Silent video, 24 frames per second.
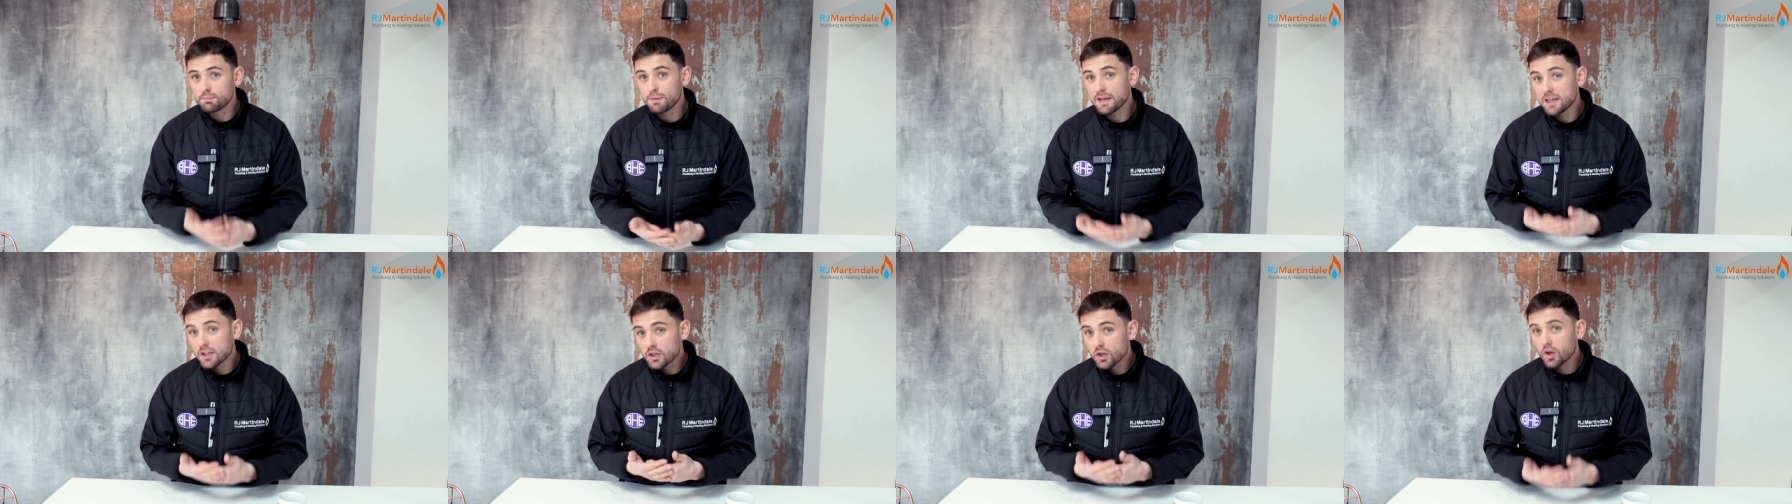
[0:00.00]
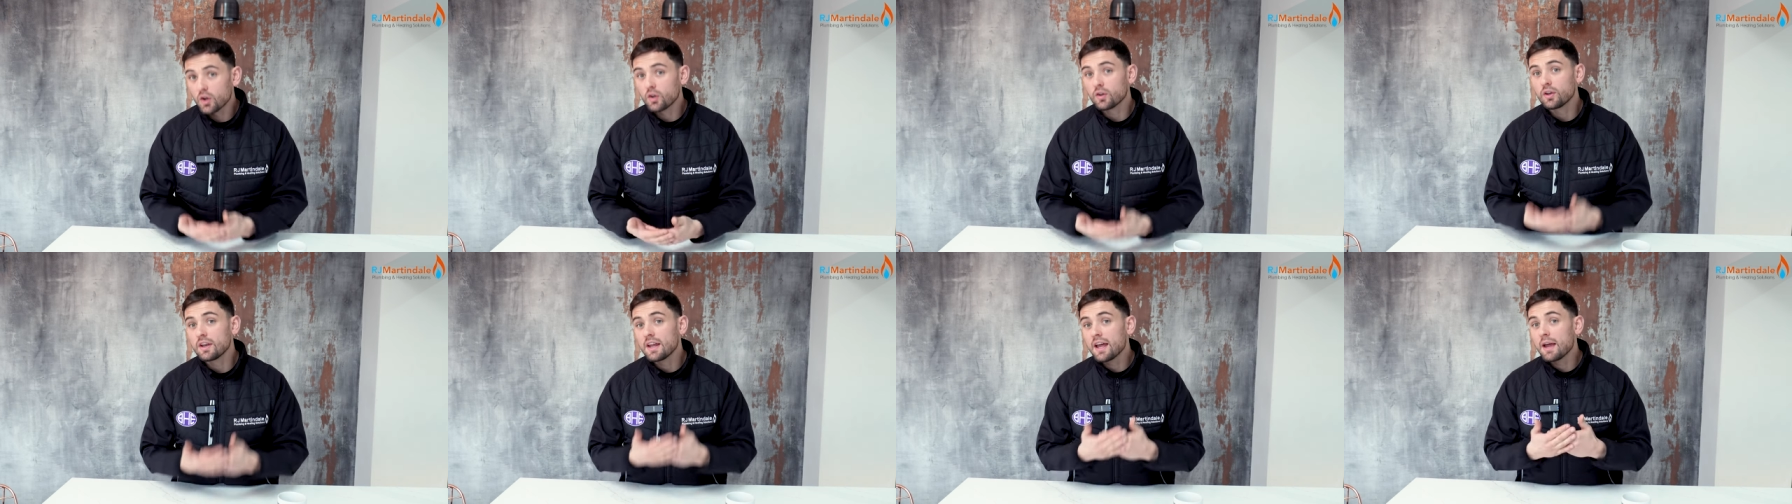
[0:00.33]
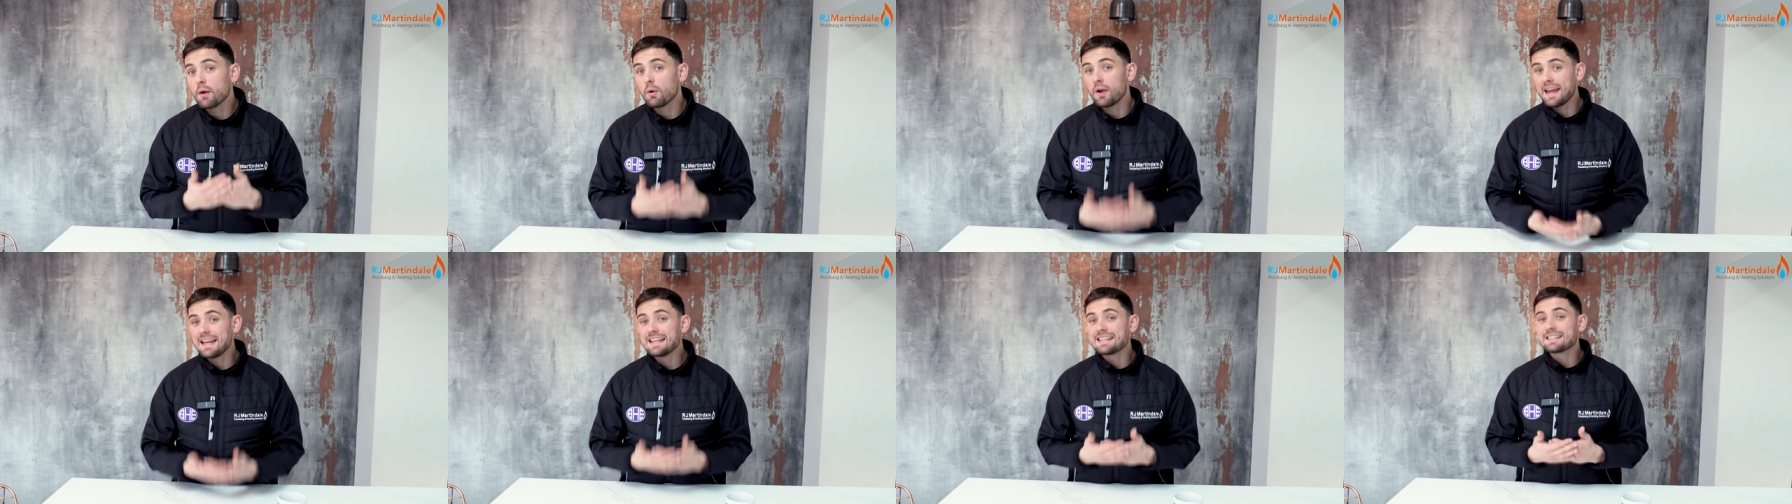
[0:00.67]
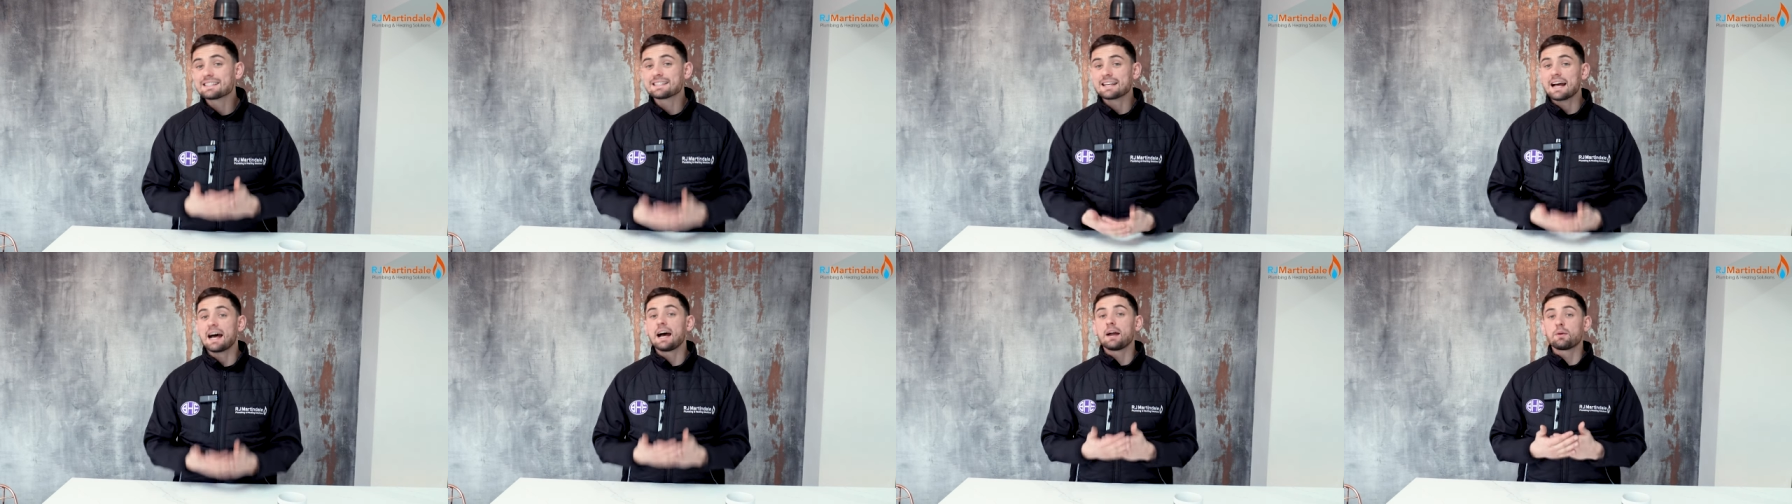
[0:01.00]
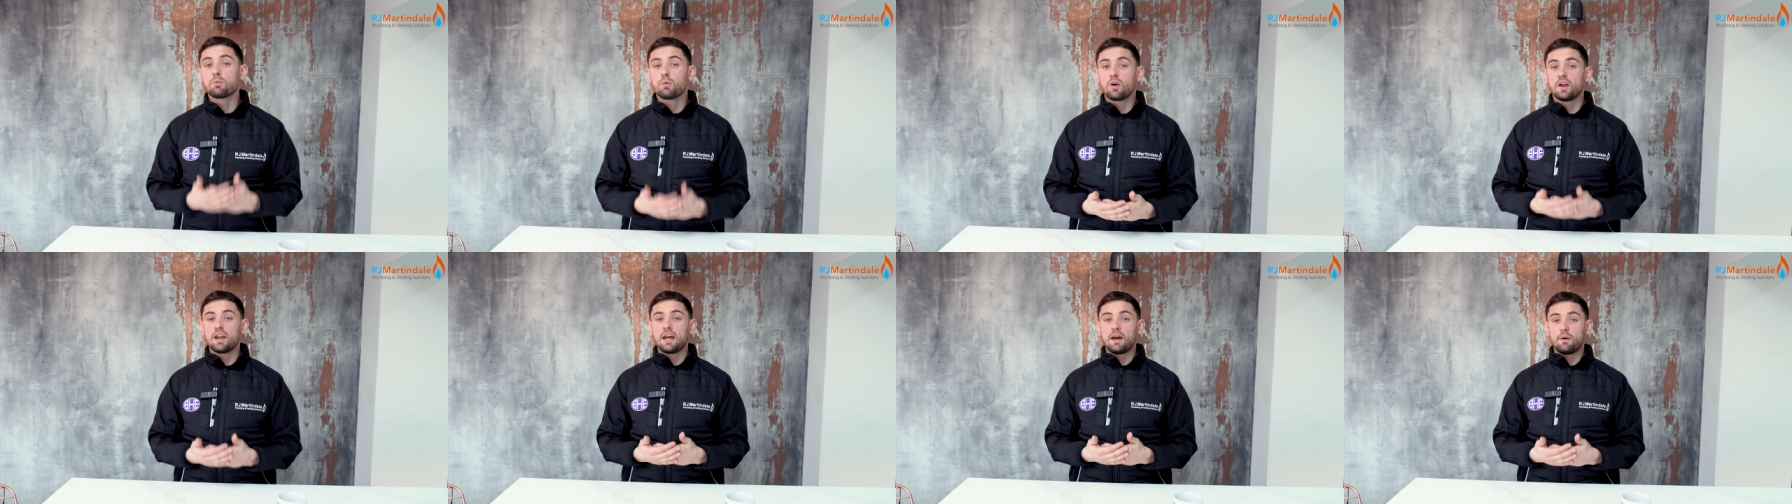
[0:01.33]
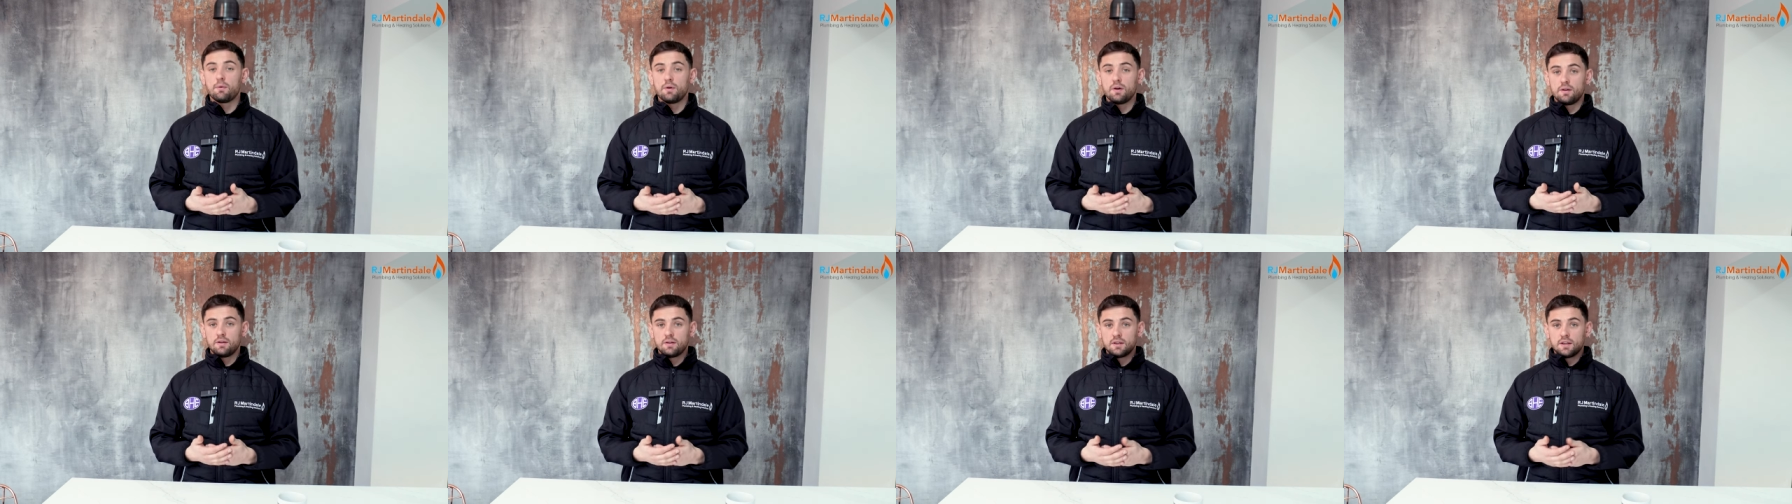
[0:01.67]
be done inside one
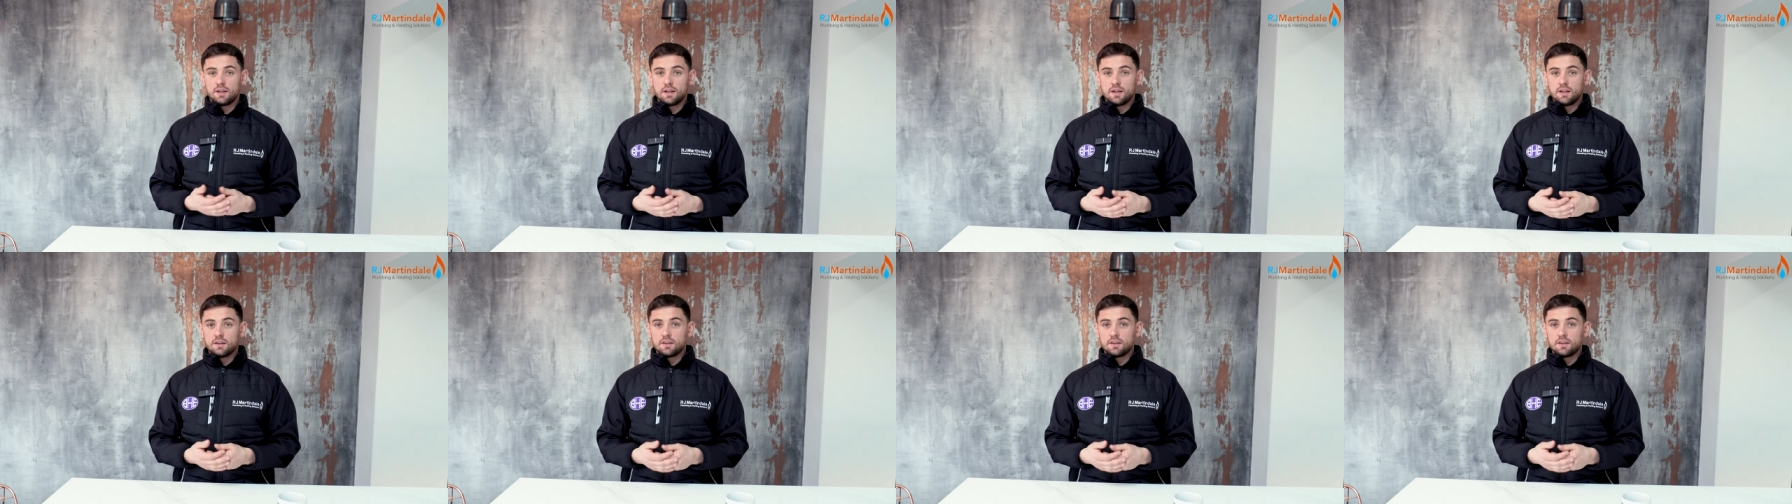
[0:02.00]
hour.